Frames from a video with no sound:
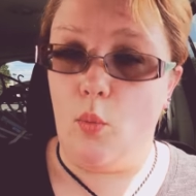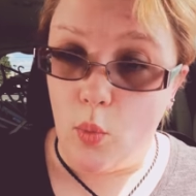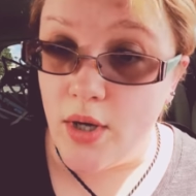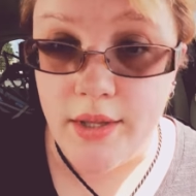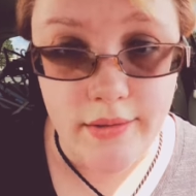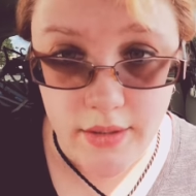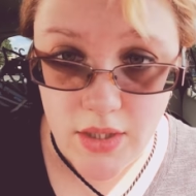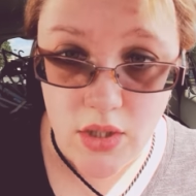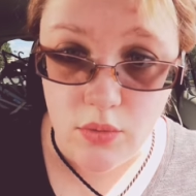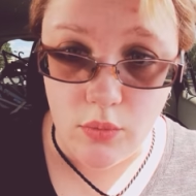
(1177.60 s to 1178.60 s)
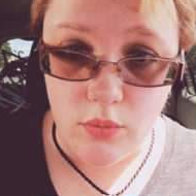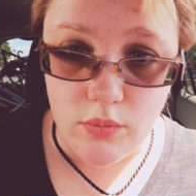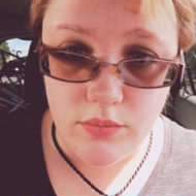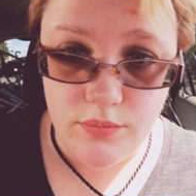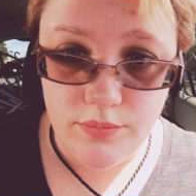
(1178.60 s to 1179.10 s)
What are you gonna do?
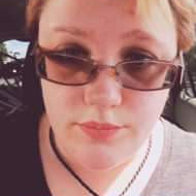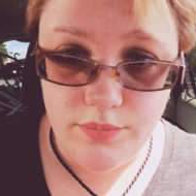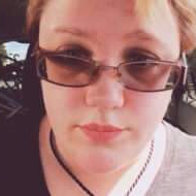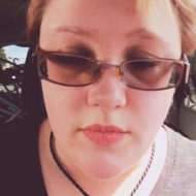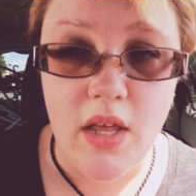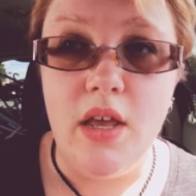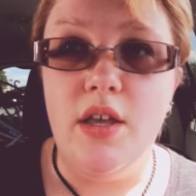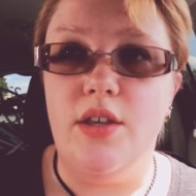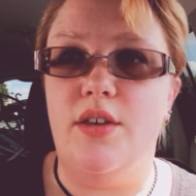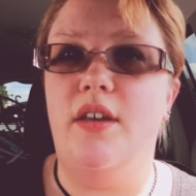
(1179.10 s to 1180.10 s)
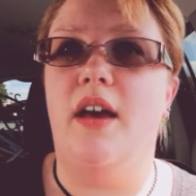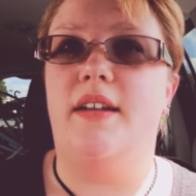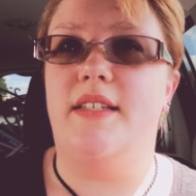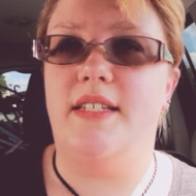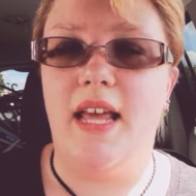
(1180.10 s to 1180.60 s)
You
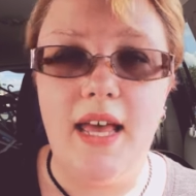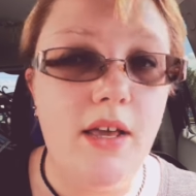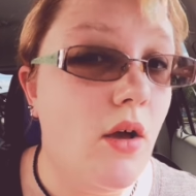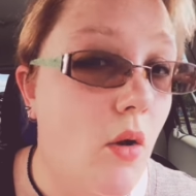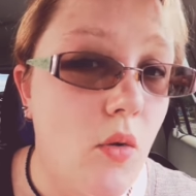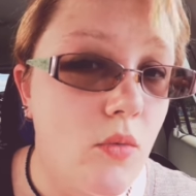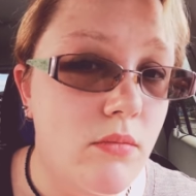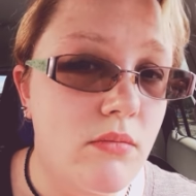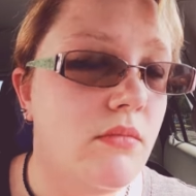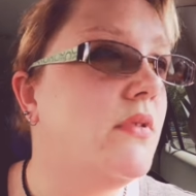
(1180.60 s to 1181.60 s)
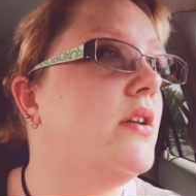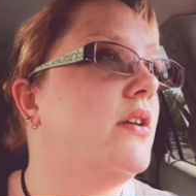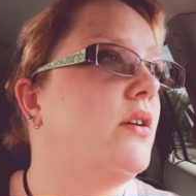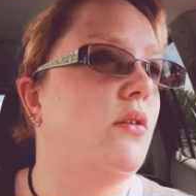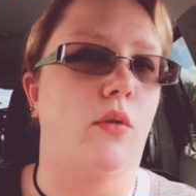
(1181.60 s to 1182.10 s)
gotta stay home
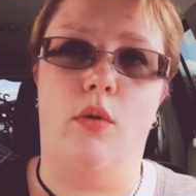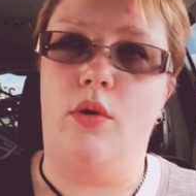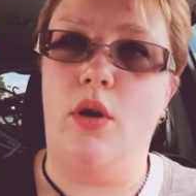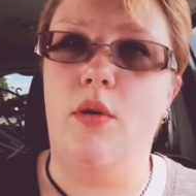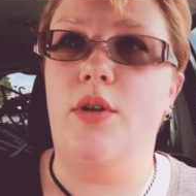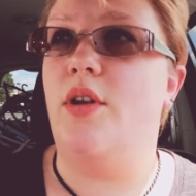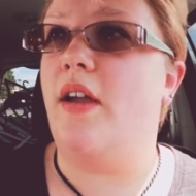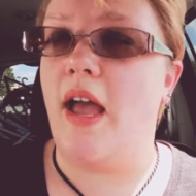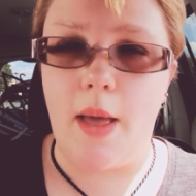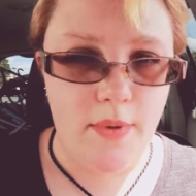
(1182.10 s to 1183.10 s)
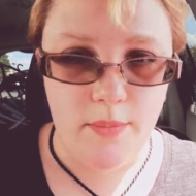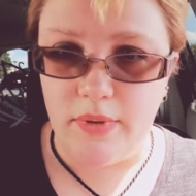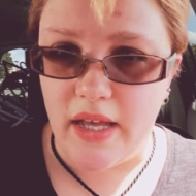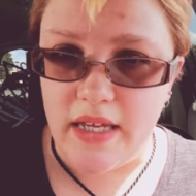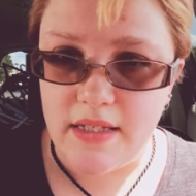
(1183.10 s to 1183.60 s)
or go to your happy
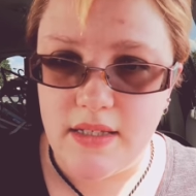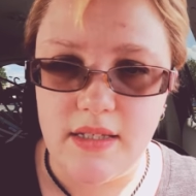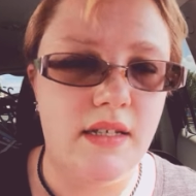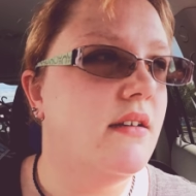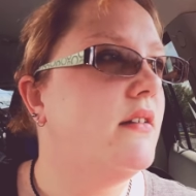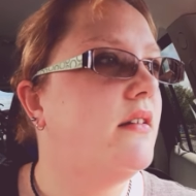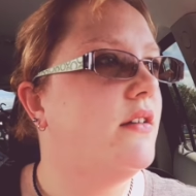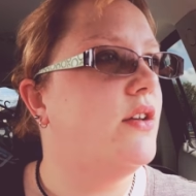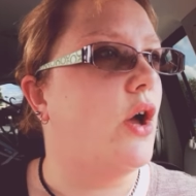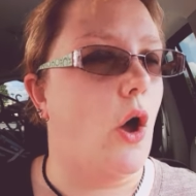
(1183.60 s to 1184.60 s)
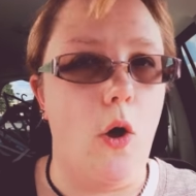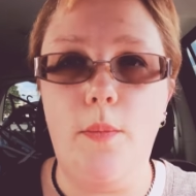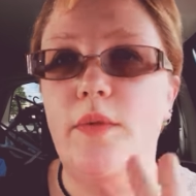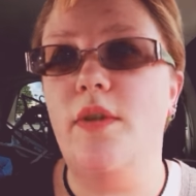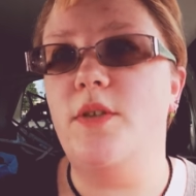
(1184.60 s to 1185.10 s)
place,
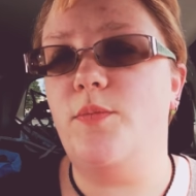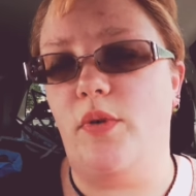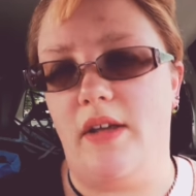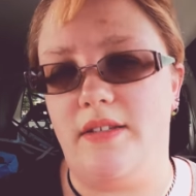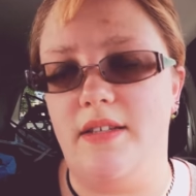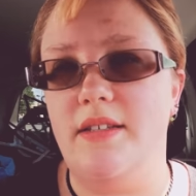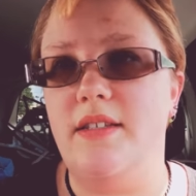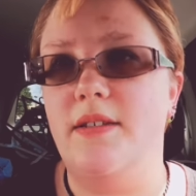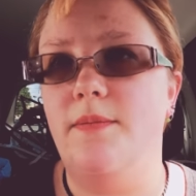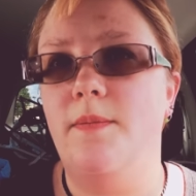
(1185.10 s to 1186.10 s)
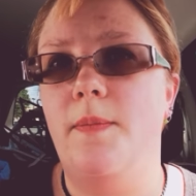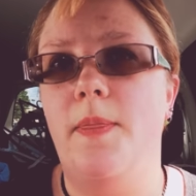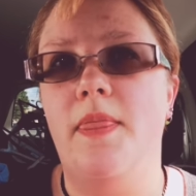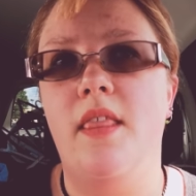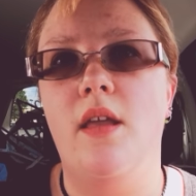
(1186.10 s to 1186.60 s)
open those presents,
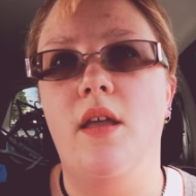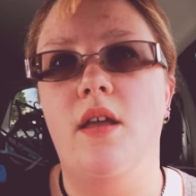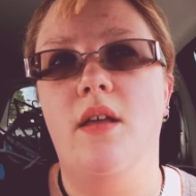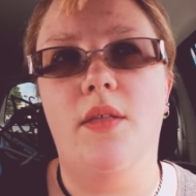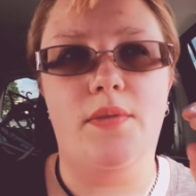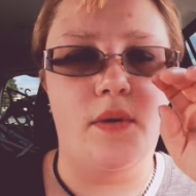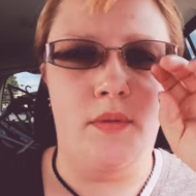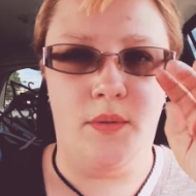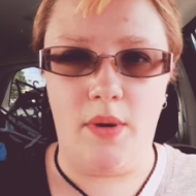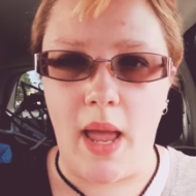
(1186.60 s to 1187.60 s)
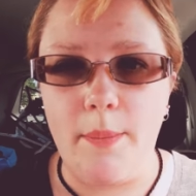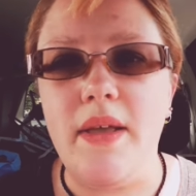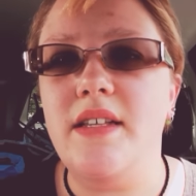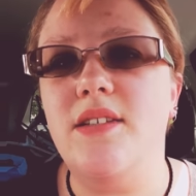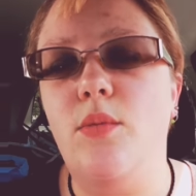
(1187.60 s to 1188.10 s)
throw the
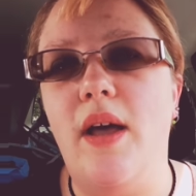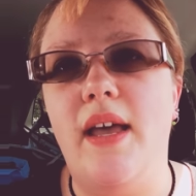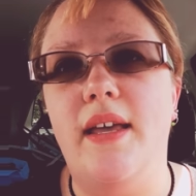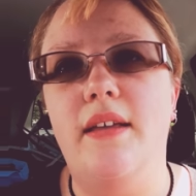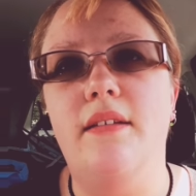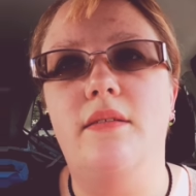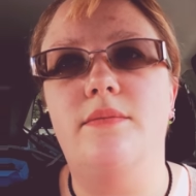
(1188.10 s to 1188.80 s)
wrappings away,